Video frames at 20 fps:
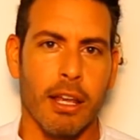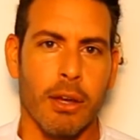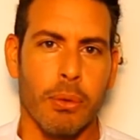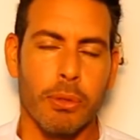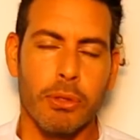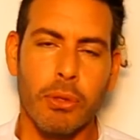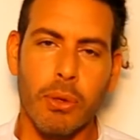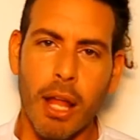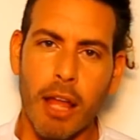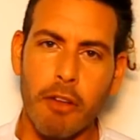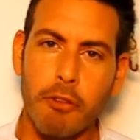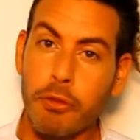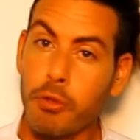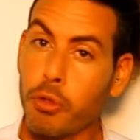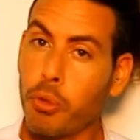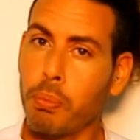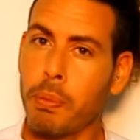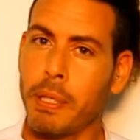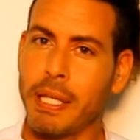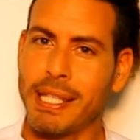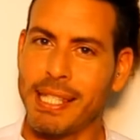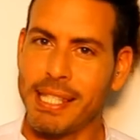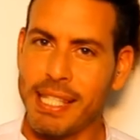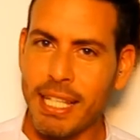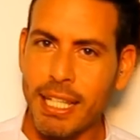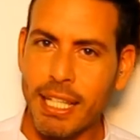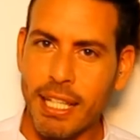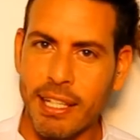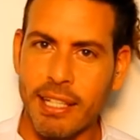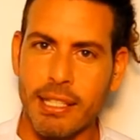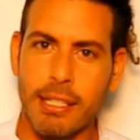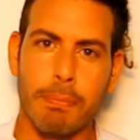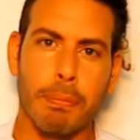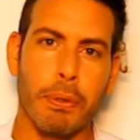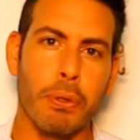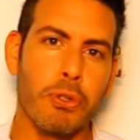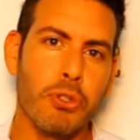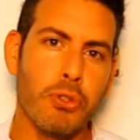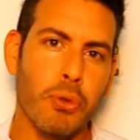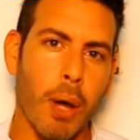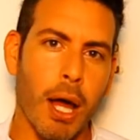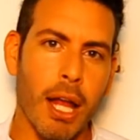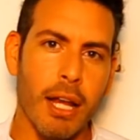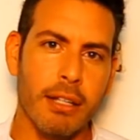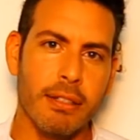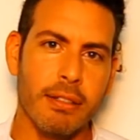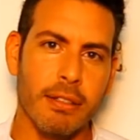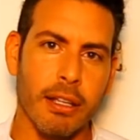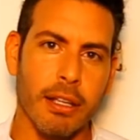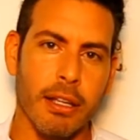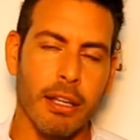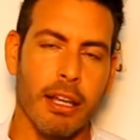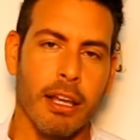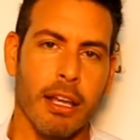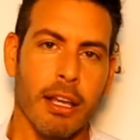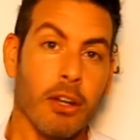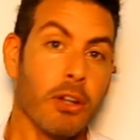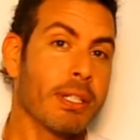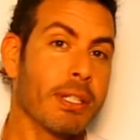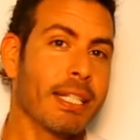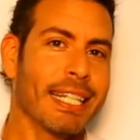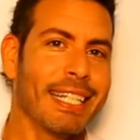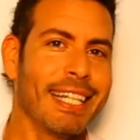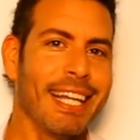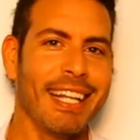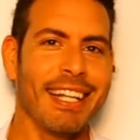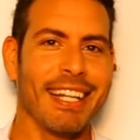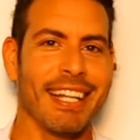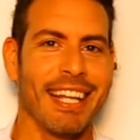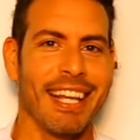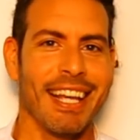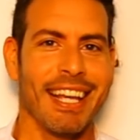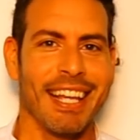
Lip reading: We don't have to be seeking spirituality, because again,